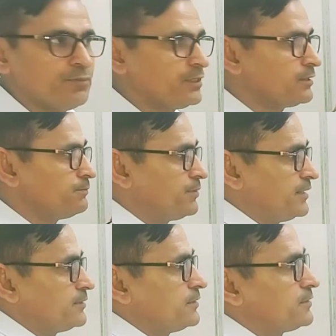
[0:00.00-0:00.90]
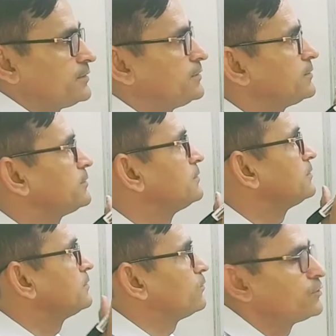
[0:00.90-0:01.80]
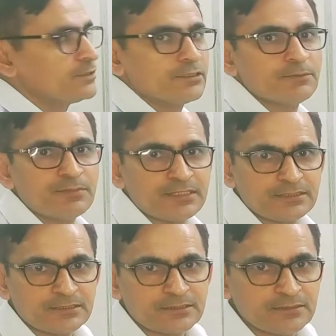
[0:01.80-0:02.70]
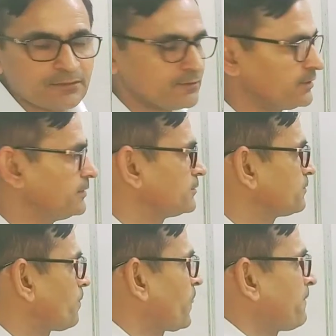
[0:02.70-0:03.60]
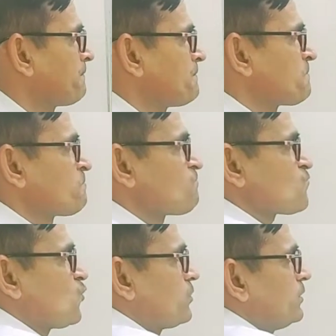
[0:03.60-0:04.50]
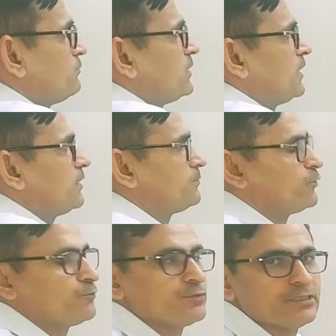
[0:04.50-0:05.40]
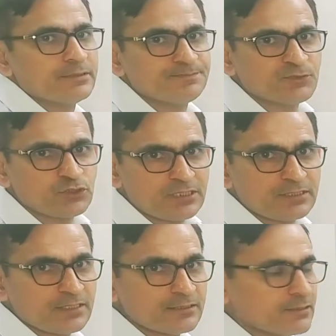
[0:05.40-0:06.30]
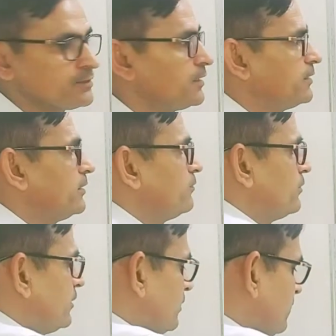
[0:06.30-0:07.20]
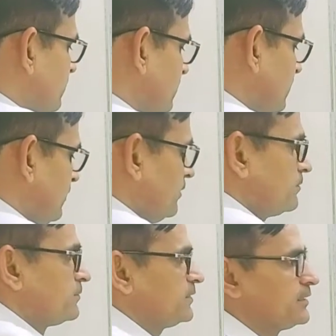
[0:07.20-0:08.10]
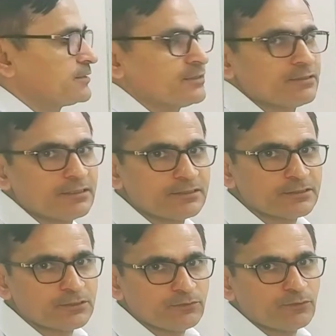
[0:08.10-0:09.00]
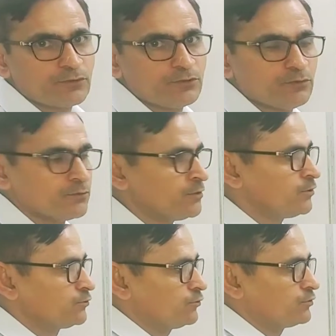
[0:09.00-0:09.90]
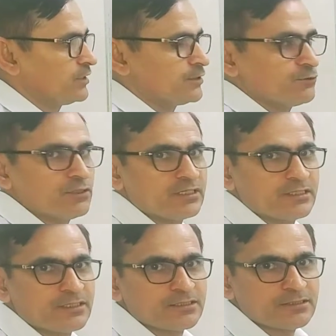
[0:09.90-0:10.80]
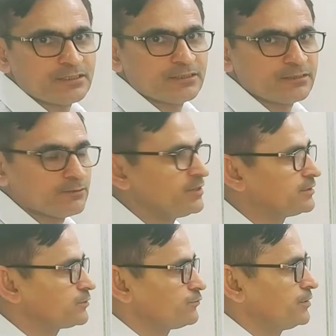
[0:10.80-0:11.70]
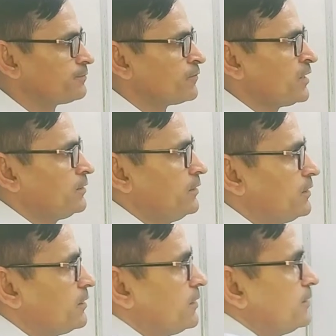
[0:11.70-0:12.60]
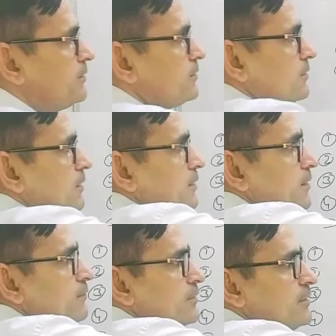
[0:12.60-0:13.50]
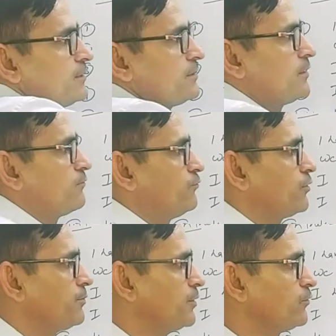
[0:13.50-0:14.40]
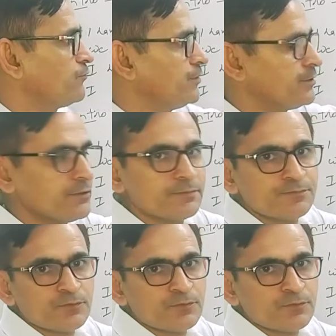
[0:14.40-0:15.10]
present ordinary present tense. Okay, with the help of sentences, I have written here 10 sentences for you so that you can understand it best way, and I have written the format of it